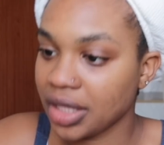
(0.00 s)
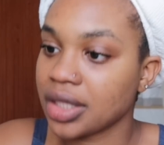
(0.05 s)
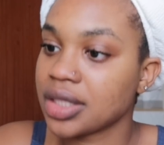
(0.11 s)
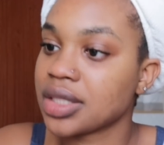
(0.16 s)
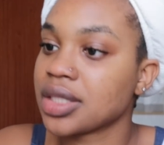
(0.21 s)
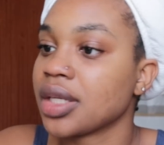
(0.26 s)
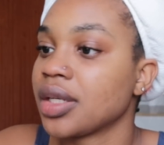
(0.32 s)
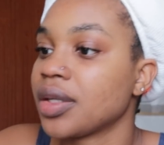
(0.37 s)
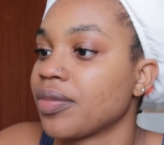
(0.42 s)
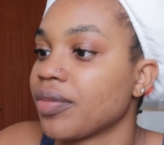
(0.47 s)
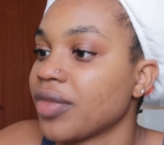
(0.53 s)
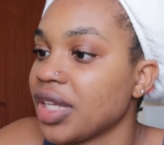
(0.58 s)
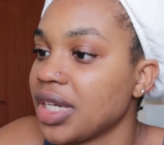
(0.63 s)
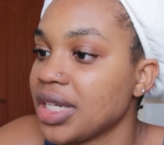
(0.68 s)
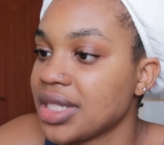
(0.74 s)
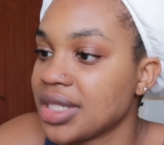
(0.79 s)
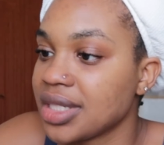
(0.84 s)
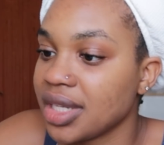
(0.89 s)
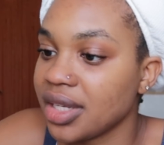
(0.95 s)
looks good. I'm
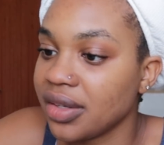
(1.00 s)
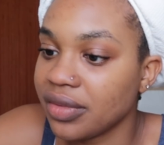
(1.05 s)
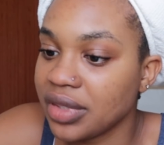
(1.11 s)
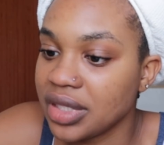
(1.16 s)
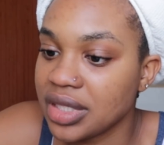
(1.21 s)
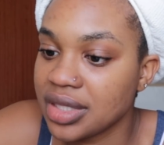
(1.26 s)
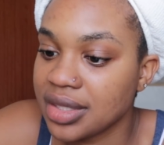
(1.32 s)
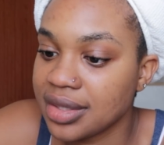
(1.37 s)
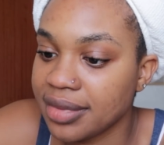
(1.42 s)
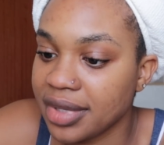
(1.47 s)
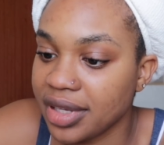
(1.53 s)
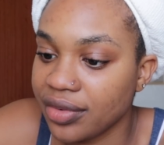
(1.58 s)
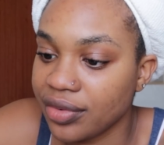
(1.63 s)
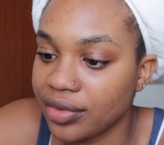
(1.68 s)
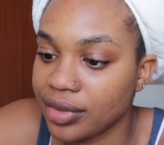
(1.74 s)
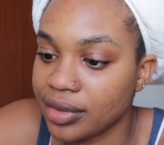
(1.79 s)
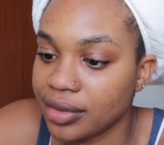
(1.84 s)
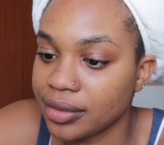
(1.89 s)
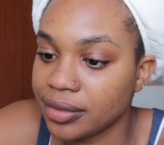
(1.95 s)
gonna save this to my
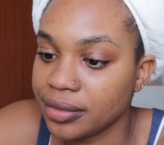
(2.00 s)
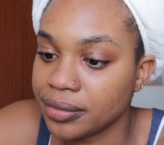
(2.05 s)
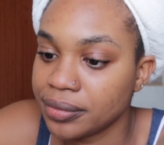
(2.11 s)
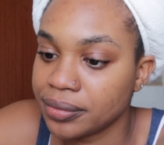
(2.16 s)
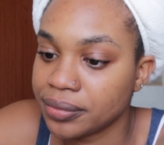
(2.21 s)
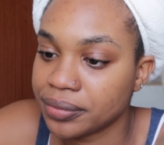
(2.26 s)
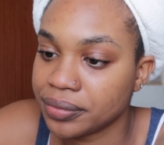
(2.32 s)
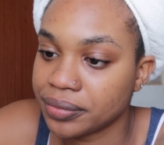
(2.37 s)
phone.